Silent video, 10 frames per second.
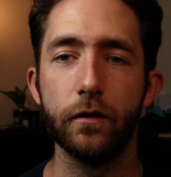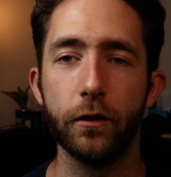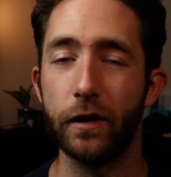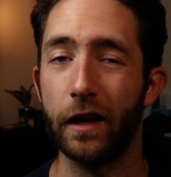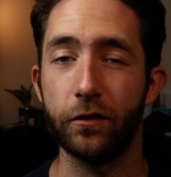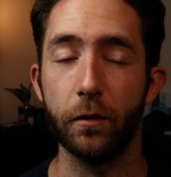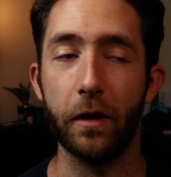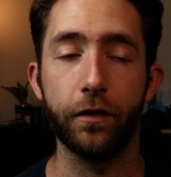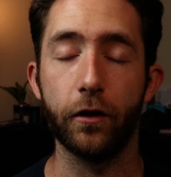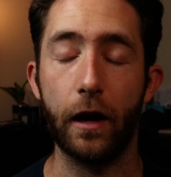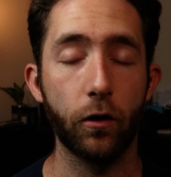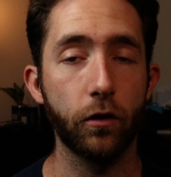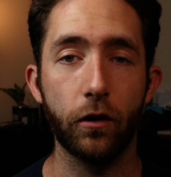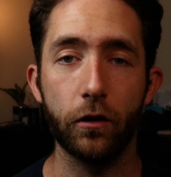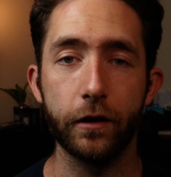You can ask about their
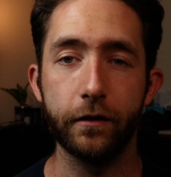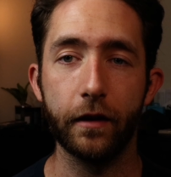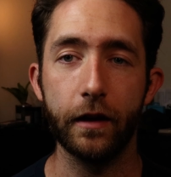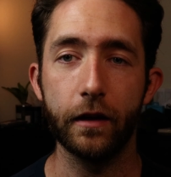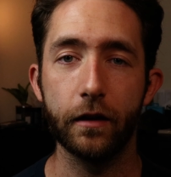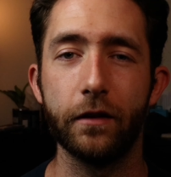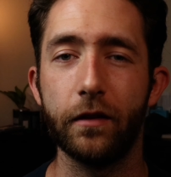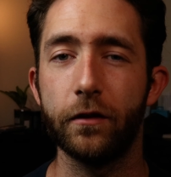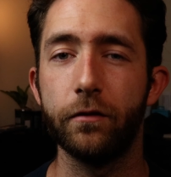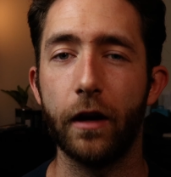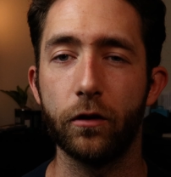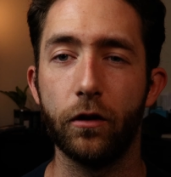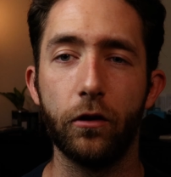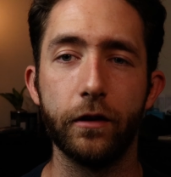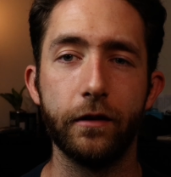alcohol intake. Excessive
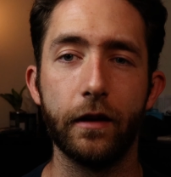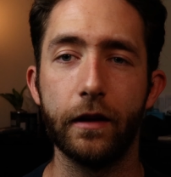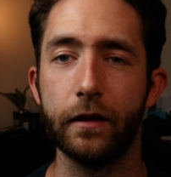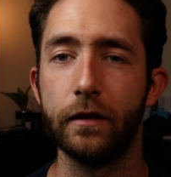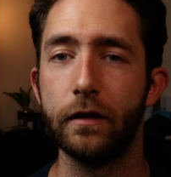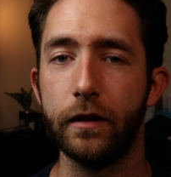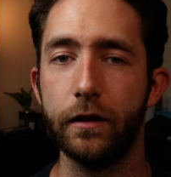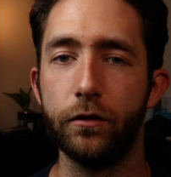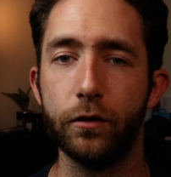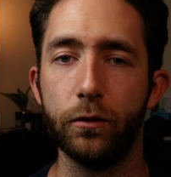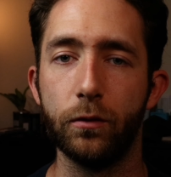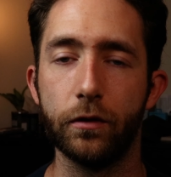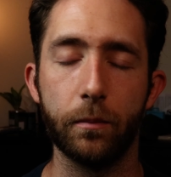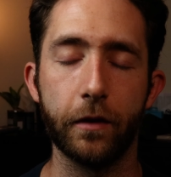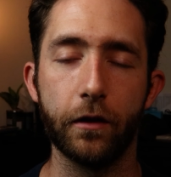alcohol intake can lead to
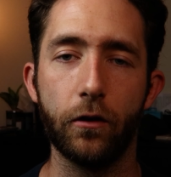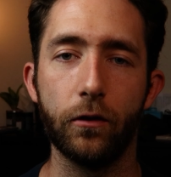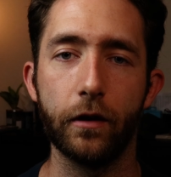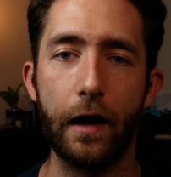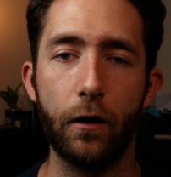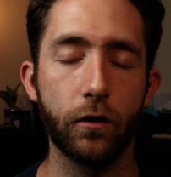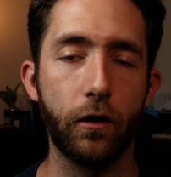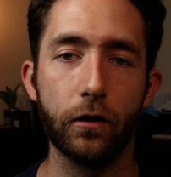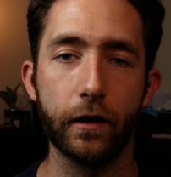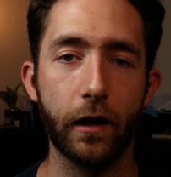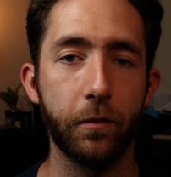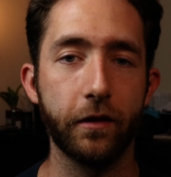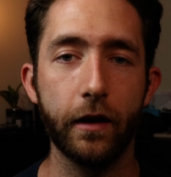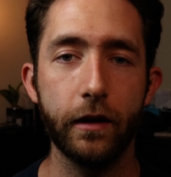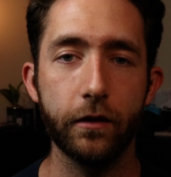something called alcoholic
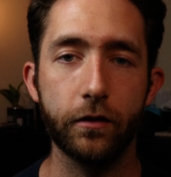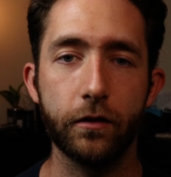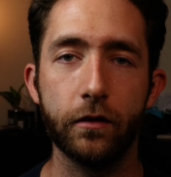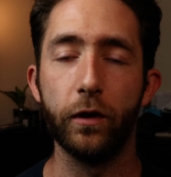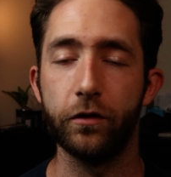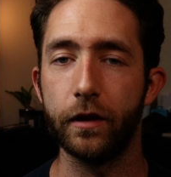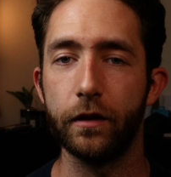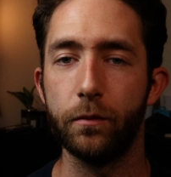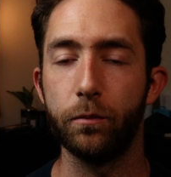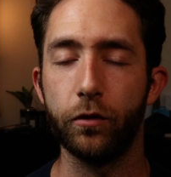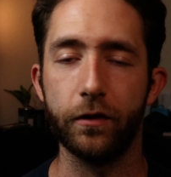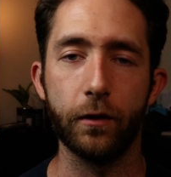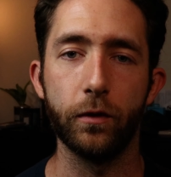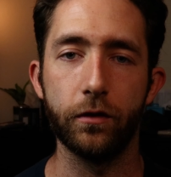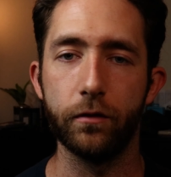hepatitis, which can
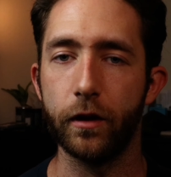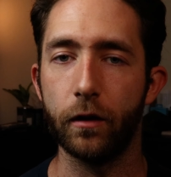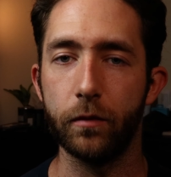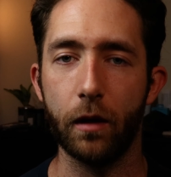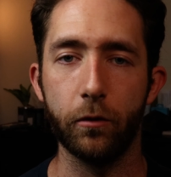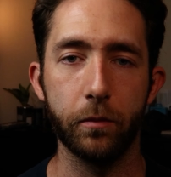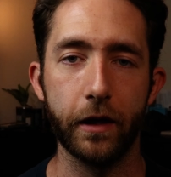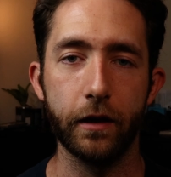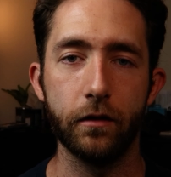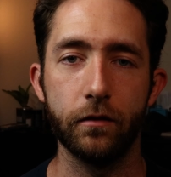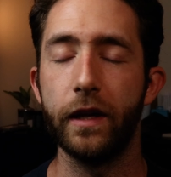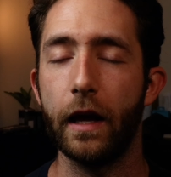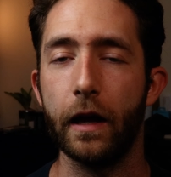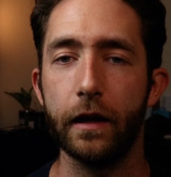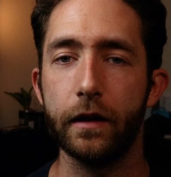present with severe abdominal pain. We
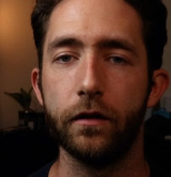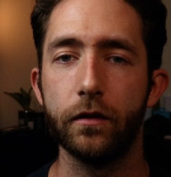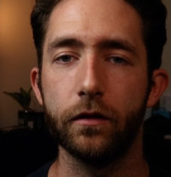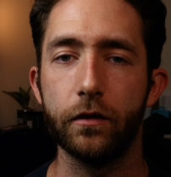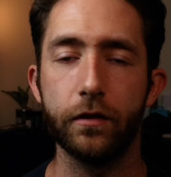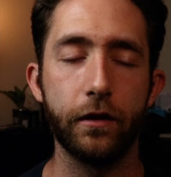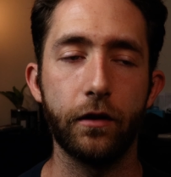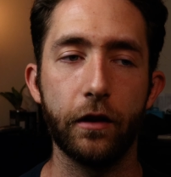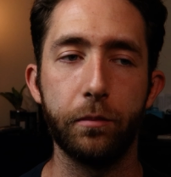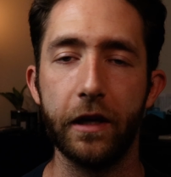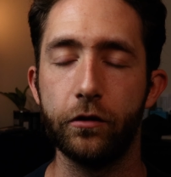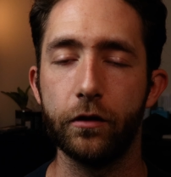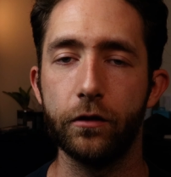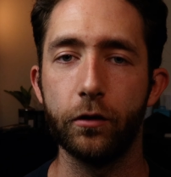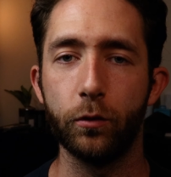had standardized
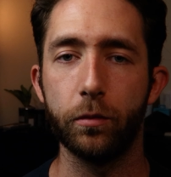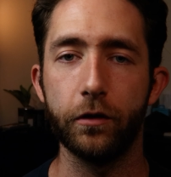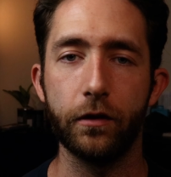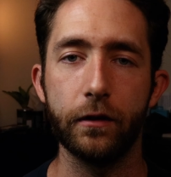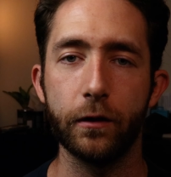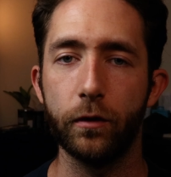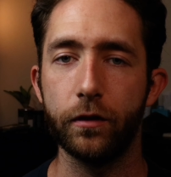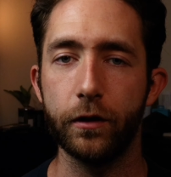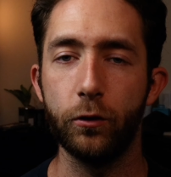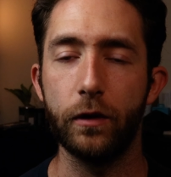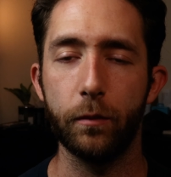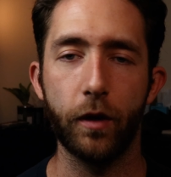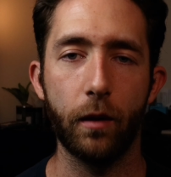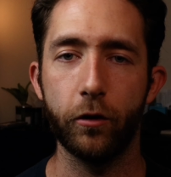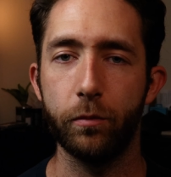patients who were presenting with acute
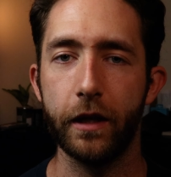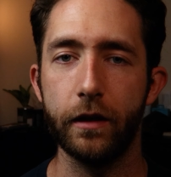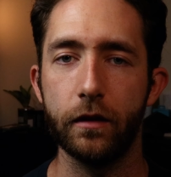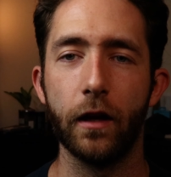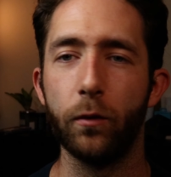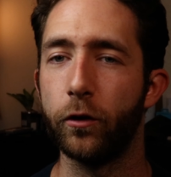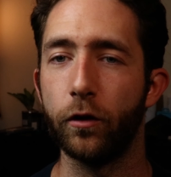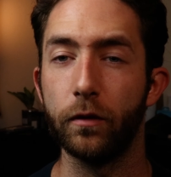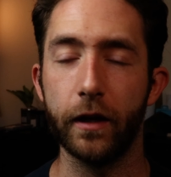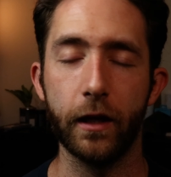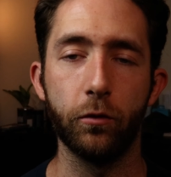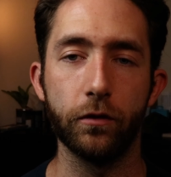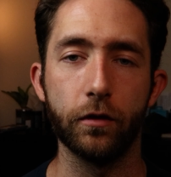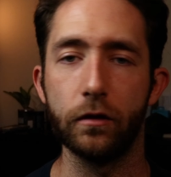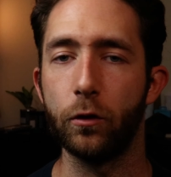abdominal pain, and we were able
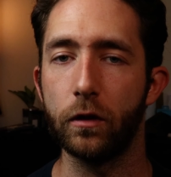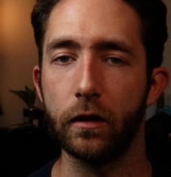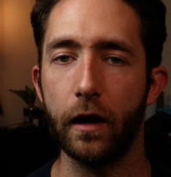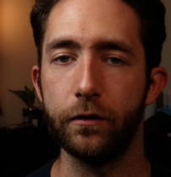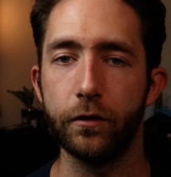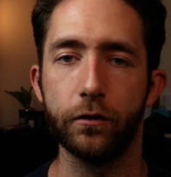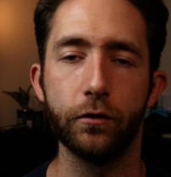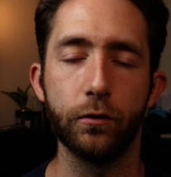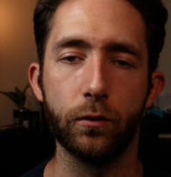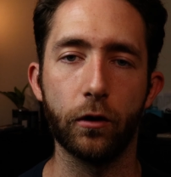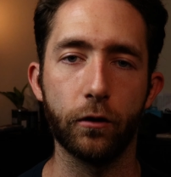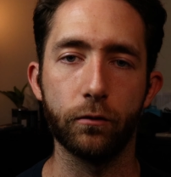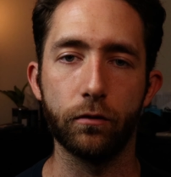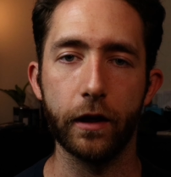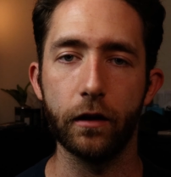to localize it to
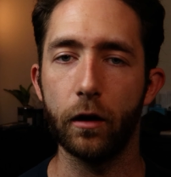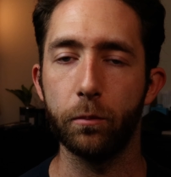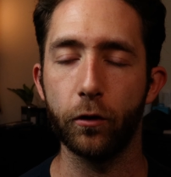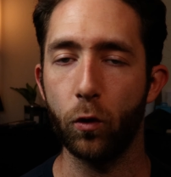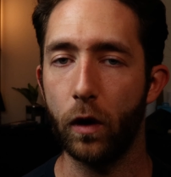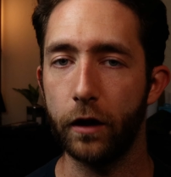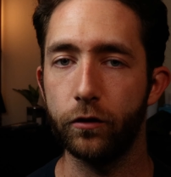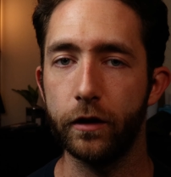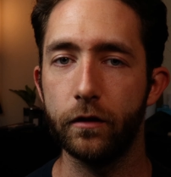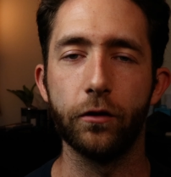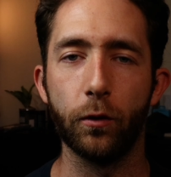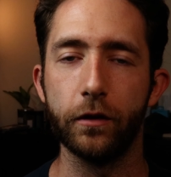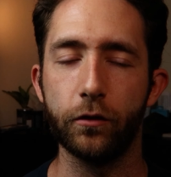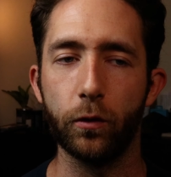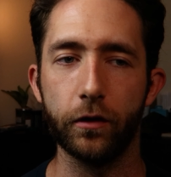her right upper quadrant. So
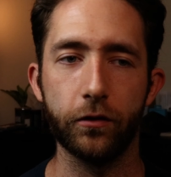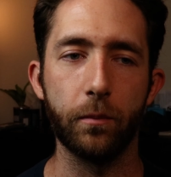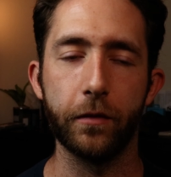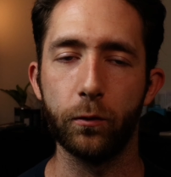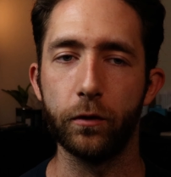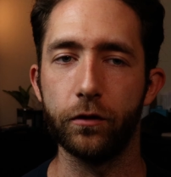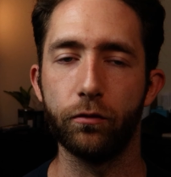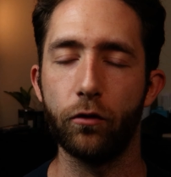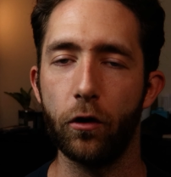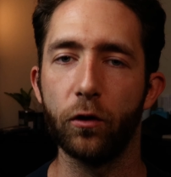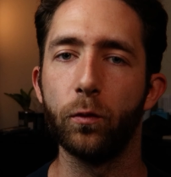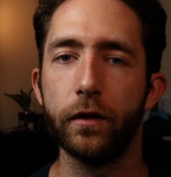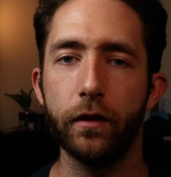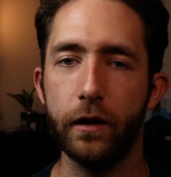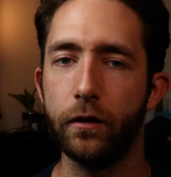it told us something was wrong
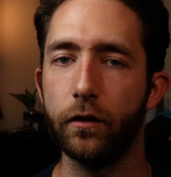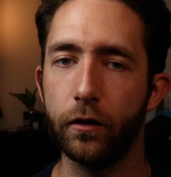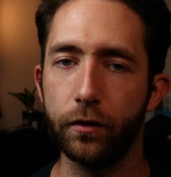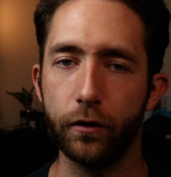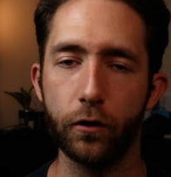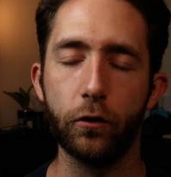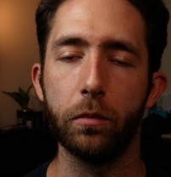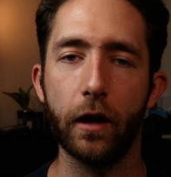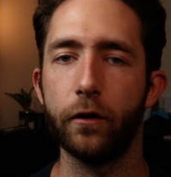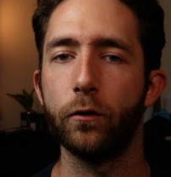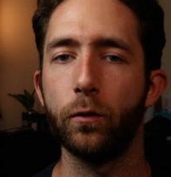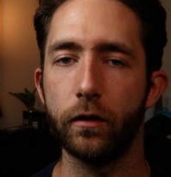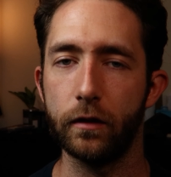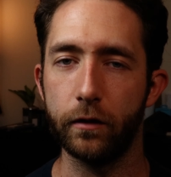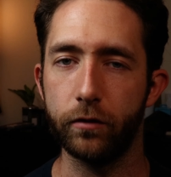with either the gallbladder or
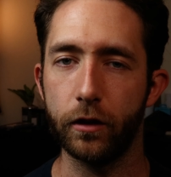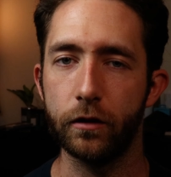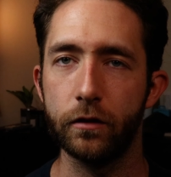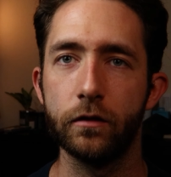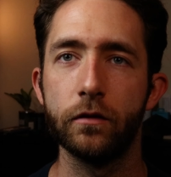the liver.